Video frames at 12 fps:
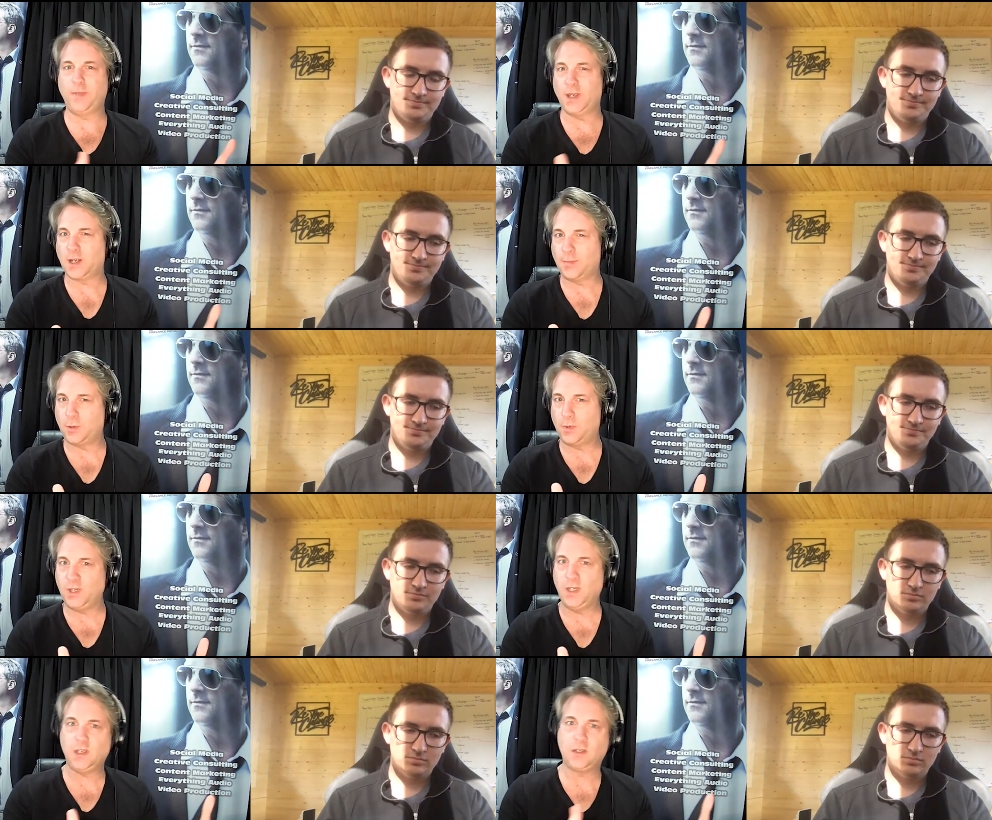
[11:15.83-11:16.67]
Speaker 1: to be a couple of
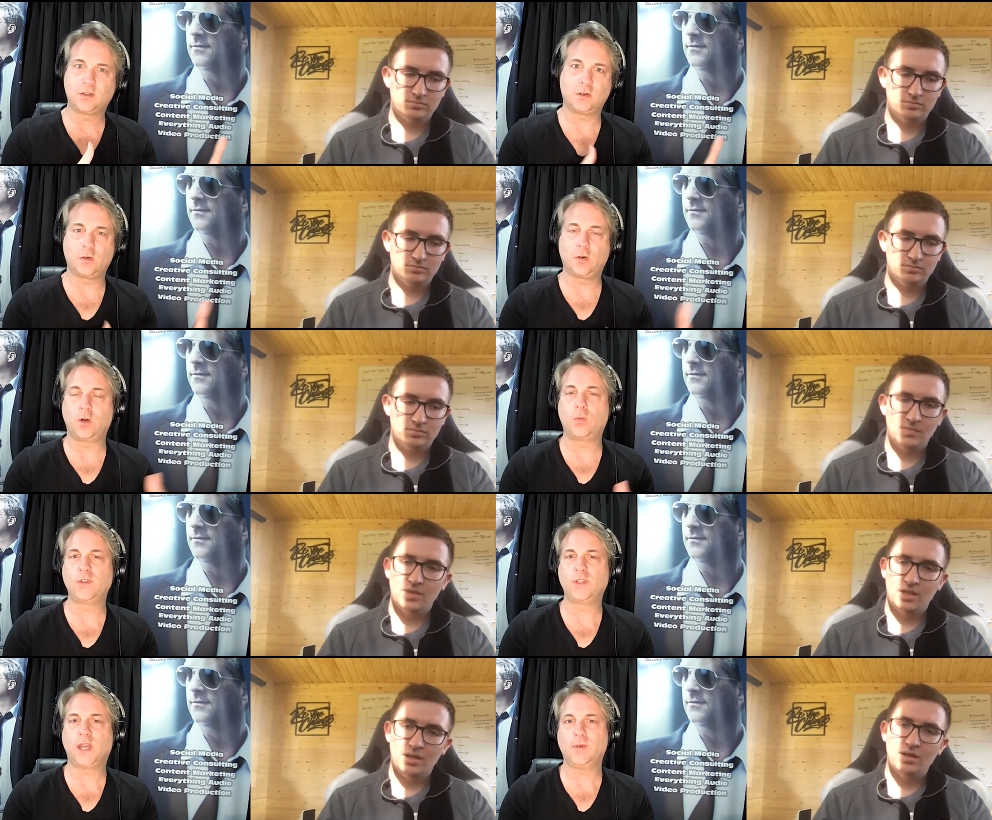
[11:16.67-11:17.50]
weeks or or
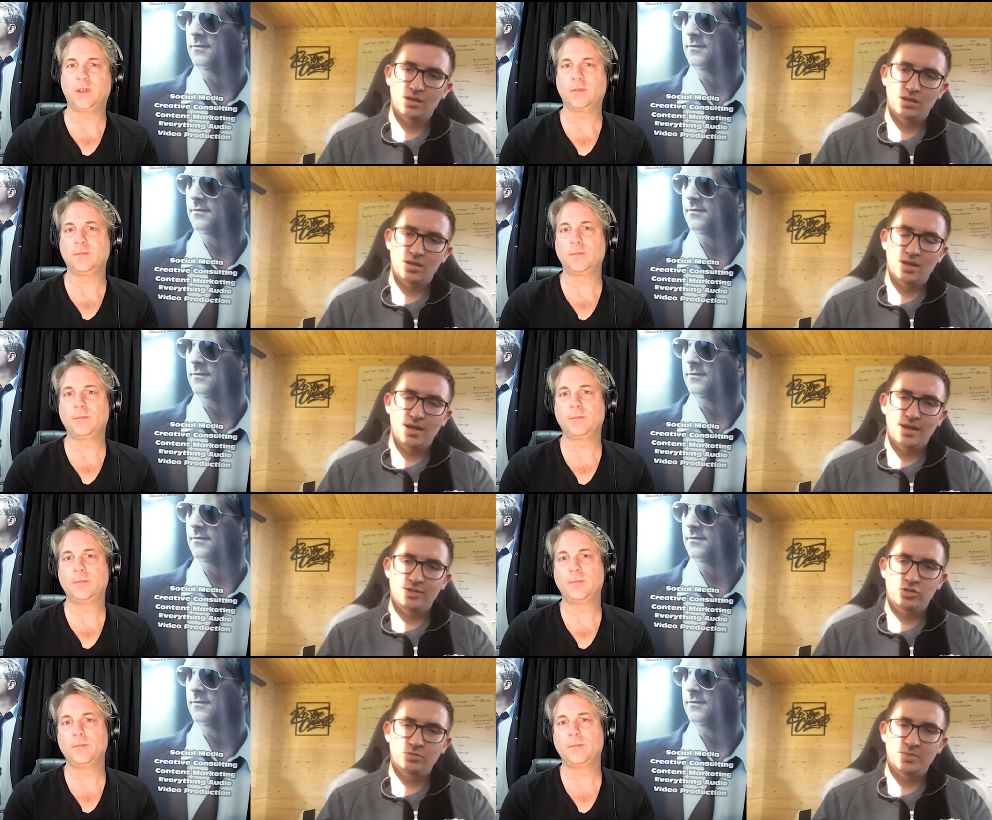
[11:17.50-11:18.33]
what's happening?
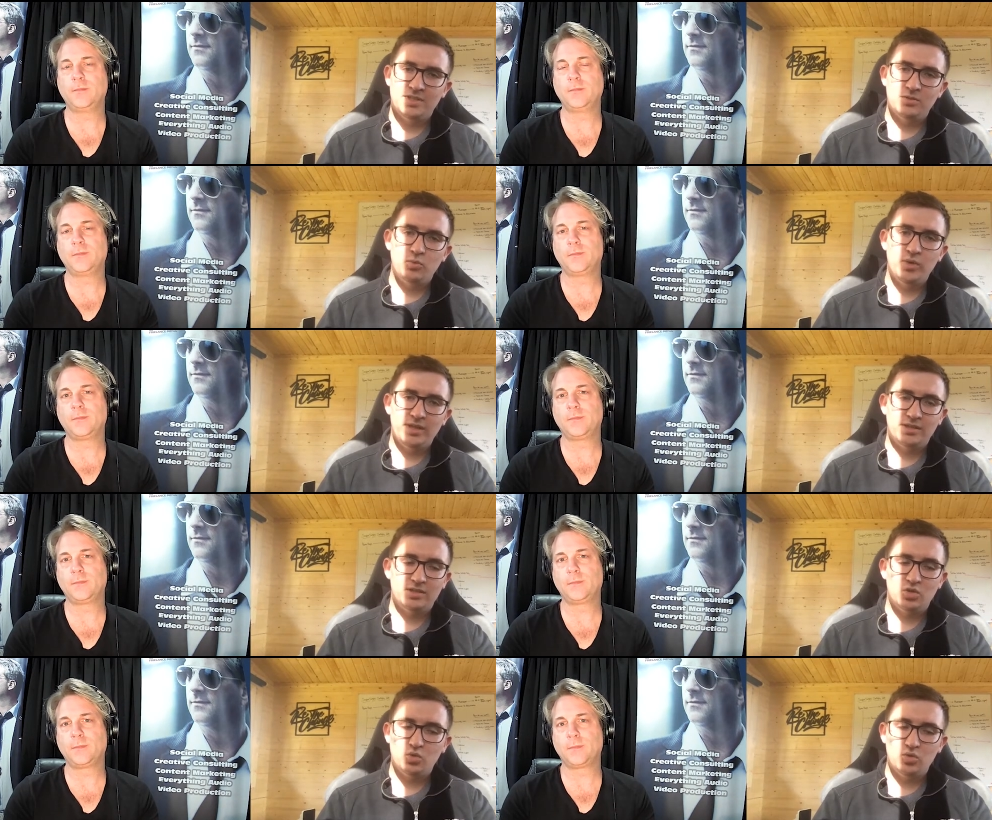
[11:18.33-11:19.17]
Speaker 2: It took me to week
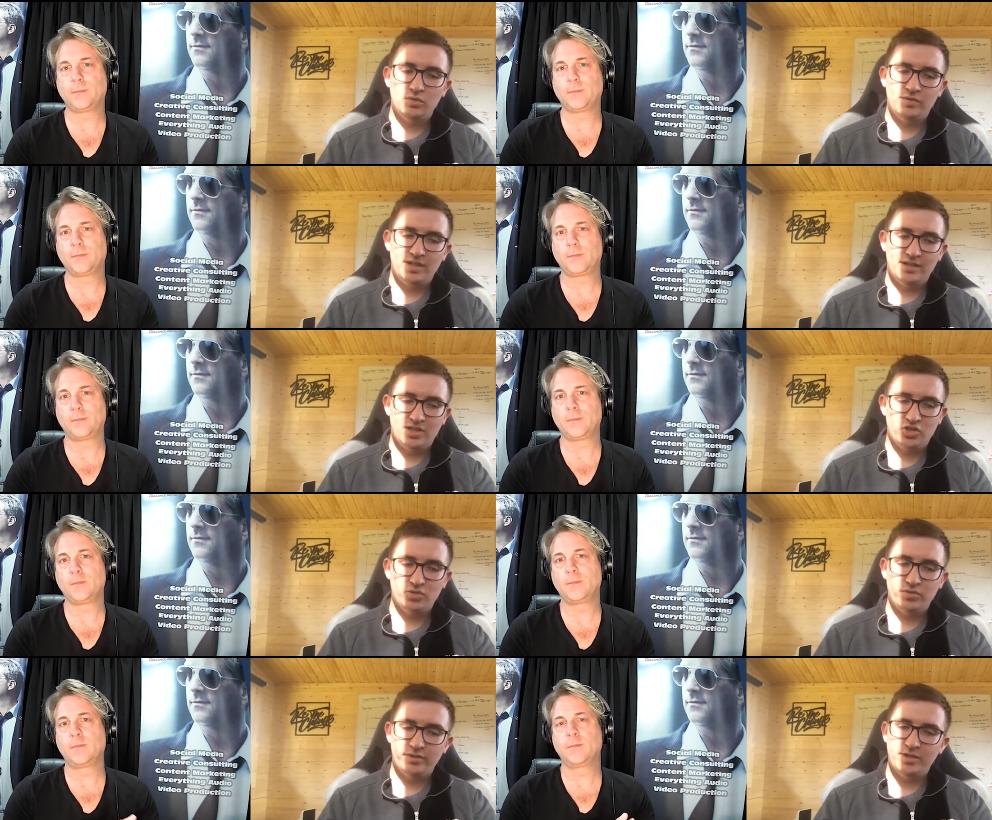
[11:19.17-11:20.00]
two of the
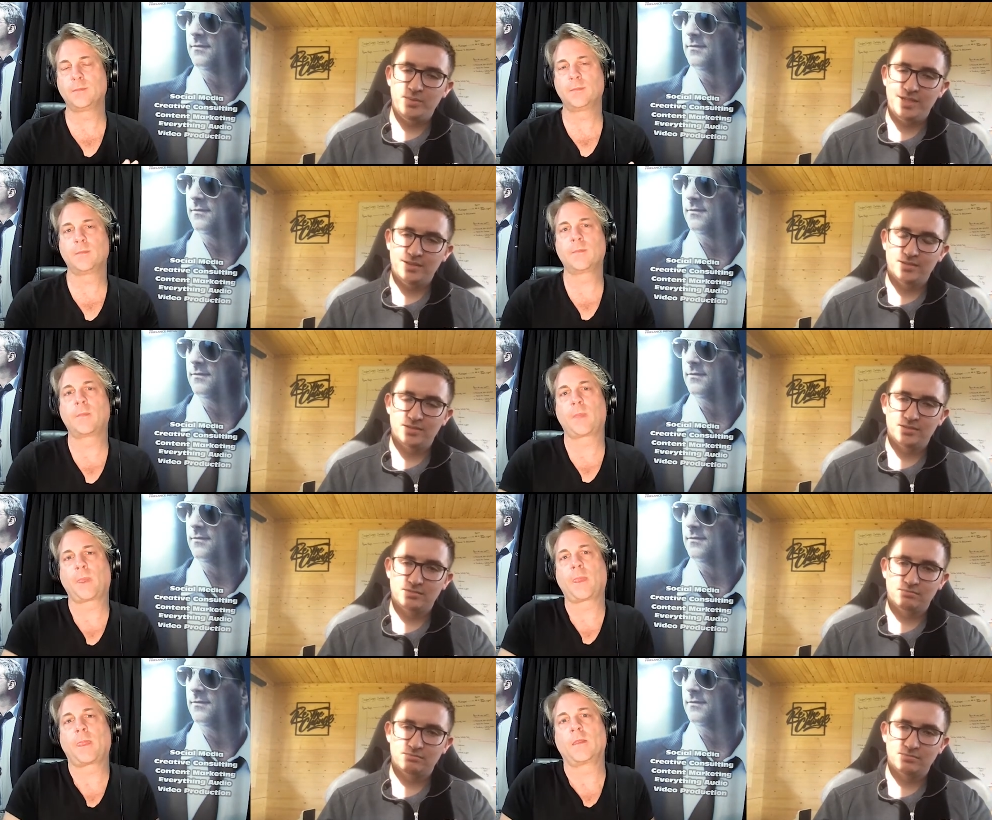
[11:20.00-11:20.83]
initial three weeks
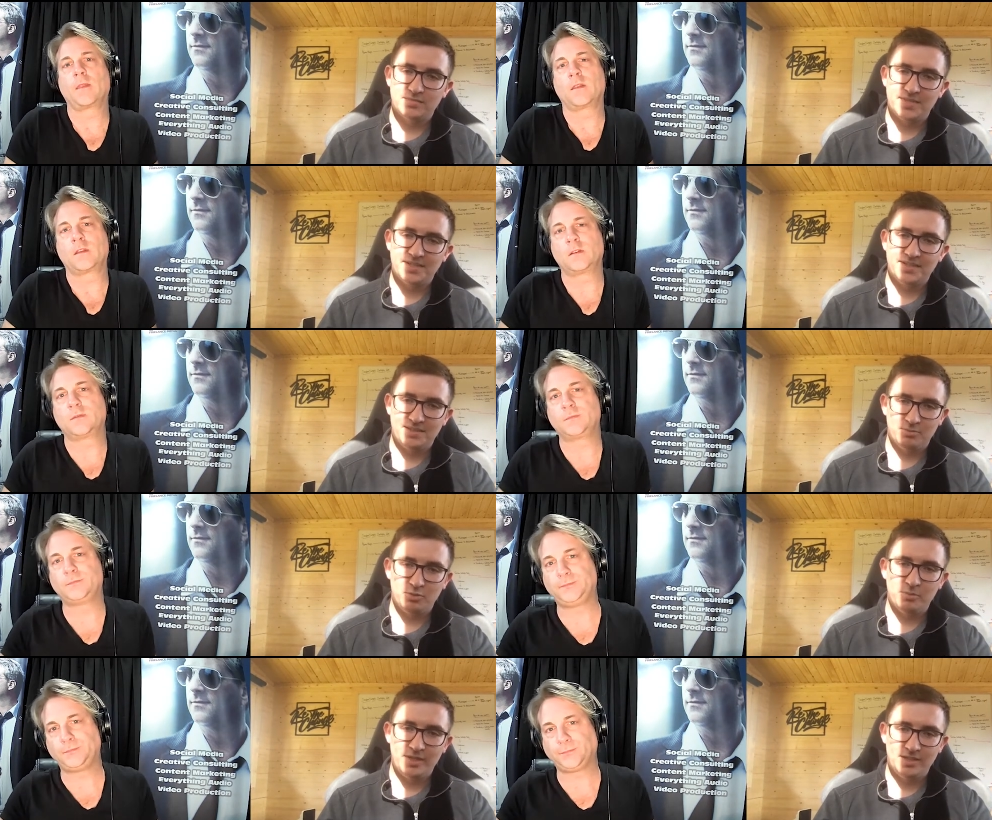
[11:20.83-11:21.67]
that we
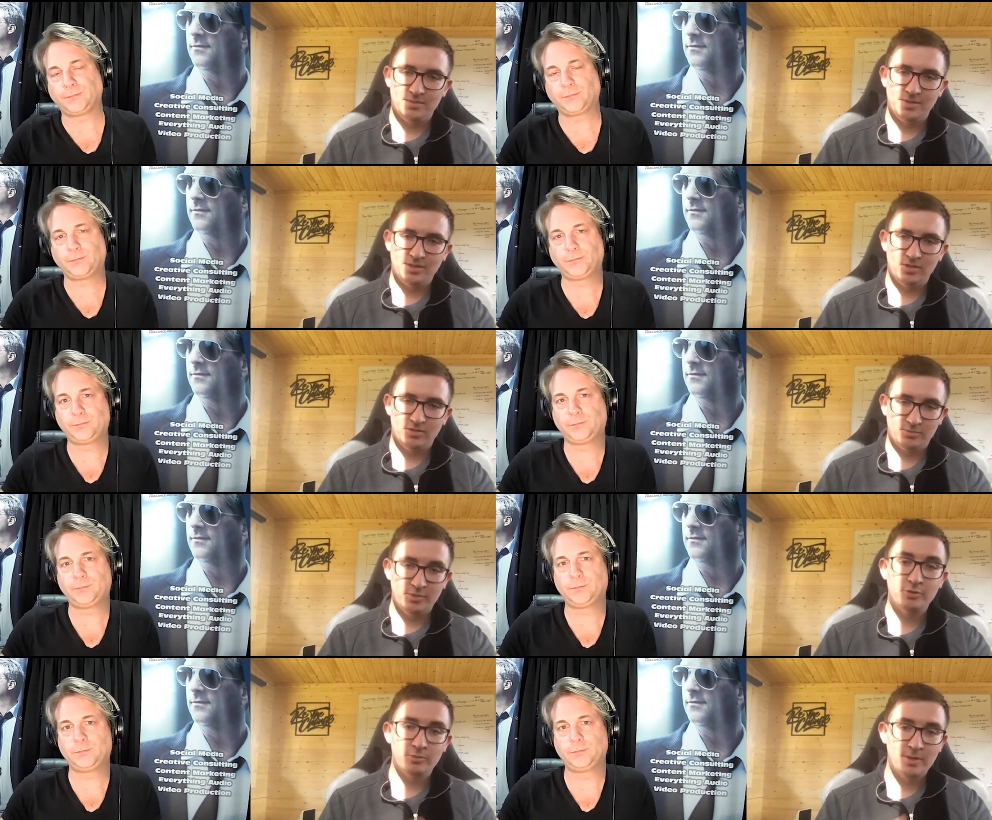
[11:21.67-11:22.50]
were meant to be in
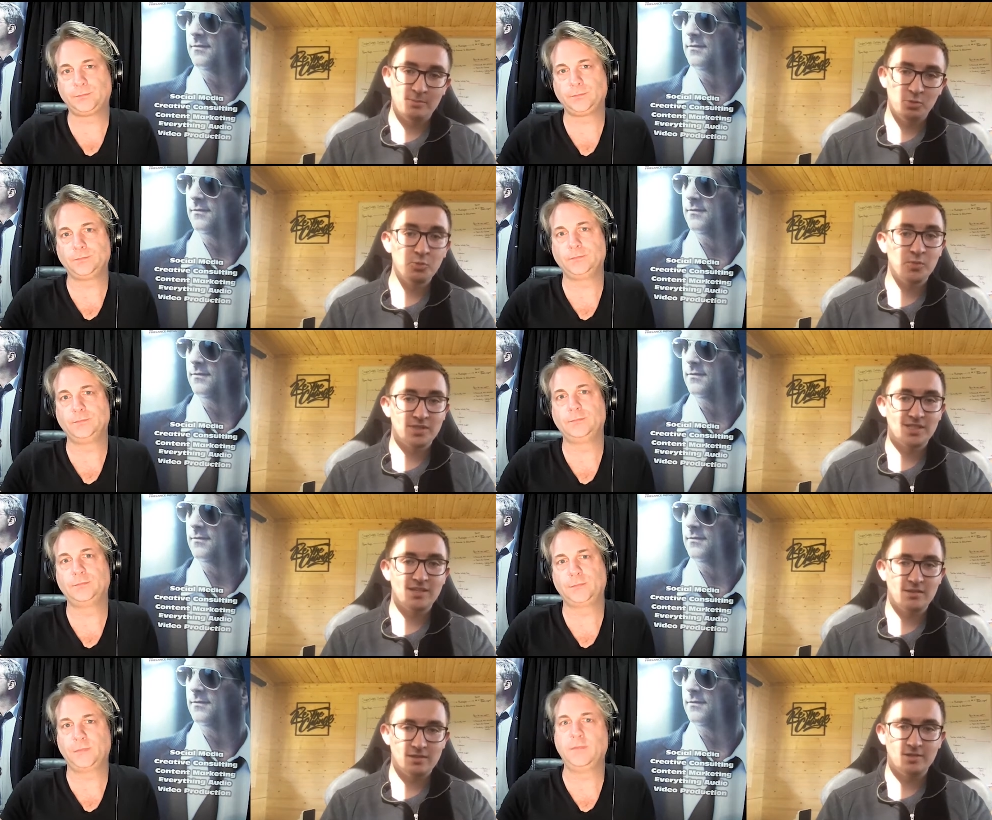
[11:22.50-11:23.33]
lockdown. Remember when we
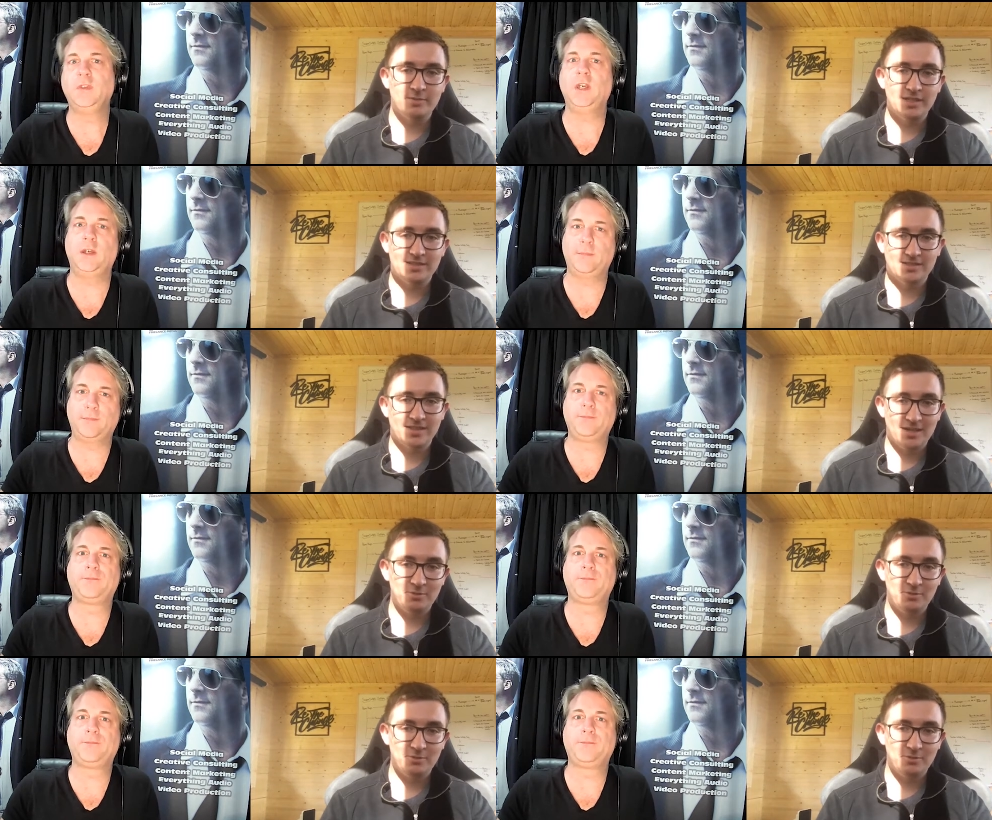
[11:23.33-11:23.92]
said three weeks yeah. and that